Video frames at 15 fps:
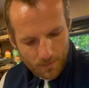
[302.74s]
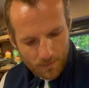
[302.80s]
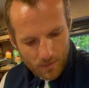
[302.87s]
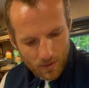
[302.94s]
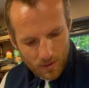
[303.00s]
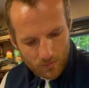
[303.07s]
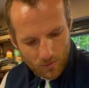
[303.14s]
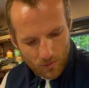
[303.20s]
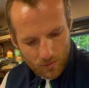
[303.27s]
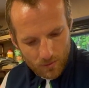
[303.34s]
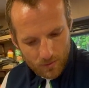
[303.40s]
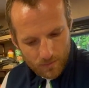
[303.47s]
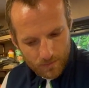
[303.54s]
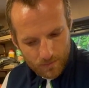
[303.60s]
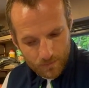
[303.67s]
these
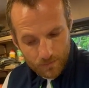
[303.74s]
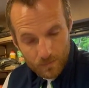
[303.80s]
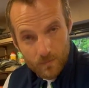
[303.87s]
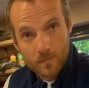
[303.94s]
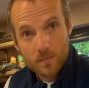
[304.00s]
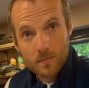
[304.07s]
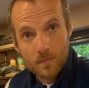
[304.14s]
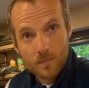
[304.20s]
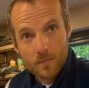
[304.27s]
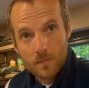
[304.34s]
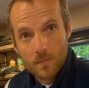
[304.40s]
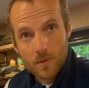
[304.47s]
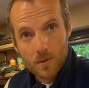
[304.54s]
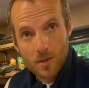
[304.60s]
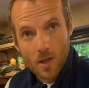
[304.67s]
rules.
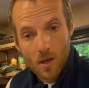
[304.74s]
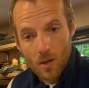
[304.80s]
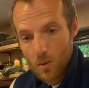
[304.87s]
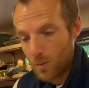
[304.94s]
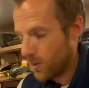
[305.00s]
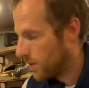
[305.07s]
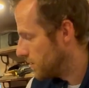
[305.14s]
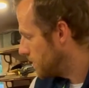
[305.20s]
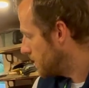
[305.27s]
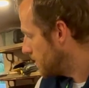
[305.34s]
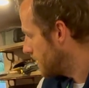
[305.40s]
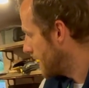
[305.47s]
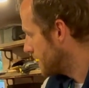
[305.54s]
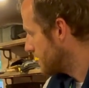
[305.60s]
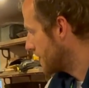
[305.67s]
So
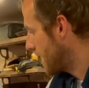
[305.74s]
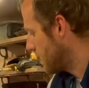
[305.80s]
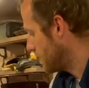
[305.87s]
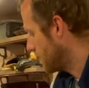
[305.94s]
that's that